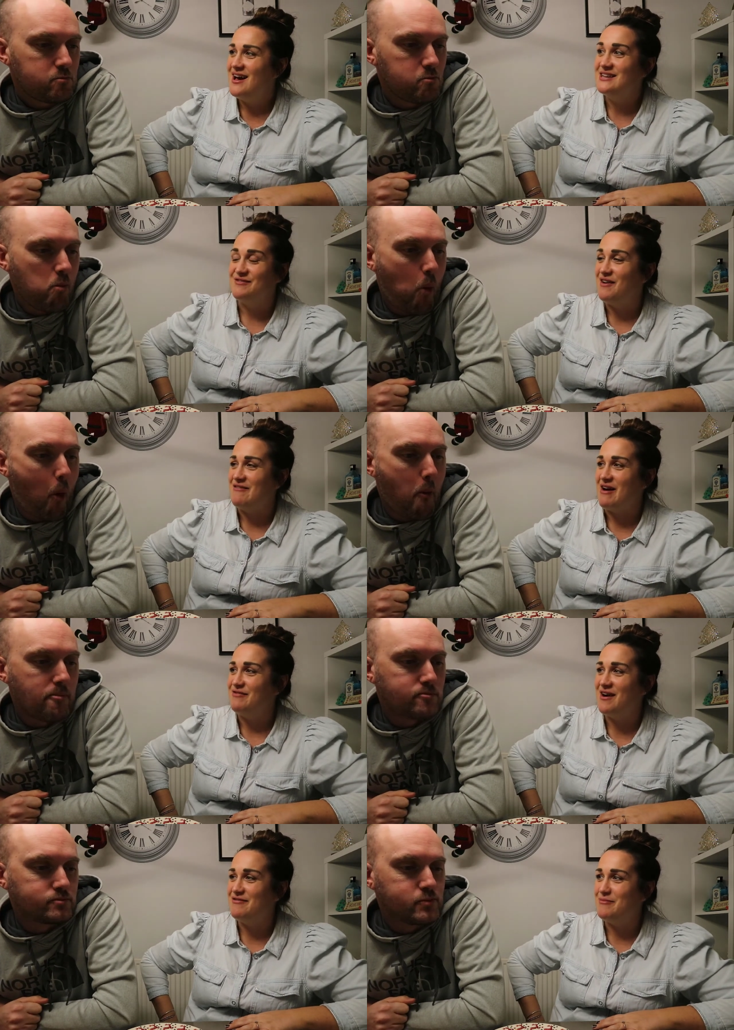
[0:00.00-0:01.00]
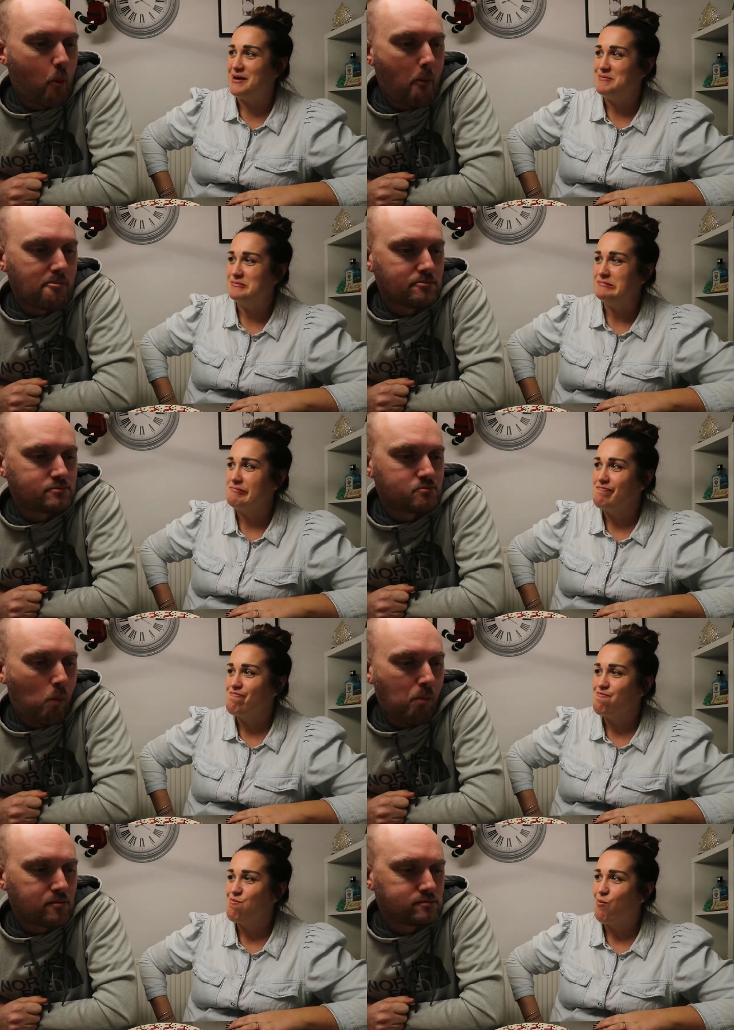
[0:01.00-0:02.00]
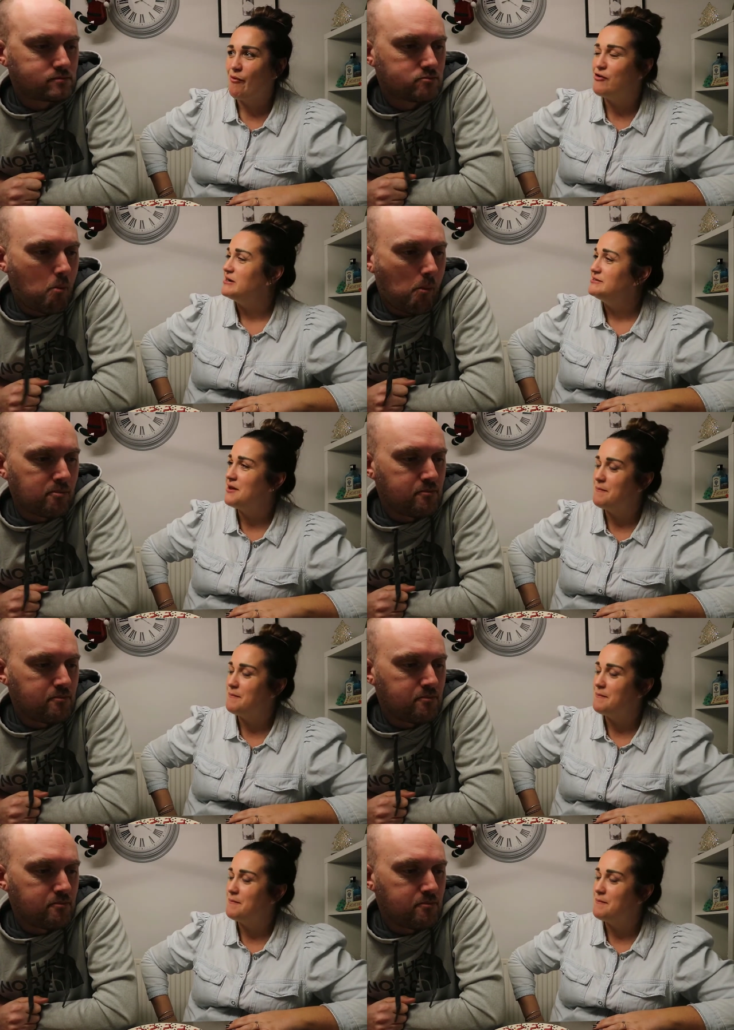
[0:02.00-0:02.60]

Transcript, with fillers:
Speaker 1: is a five out of five for me. Chris?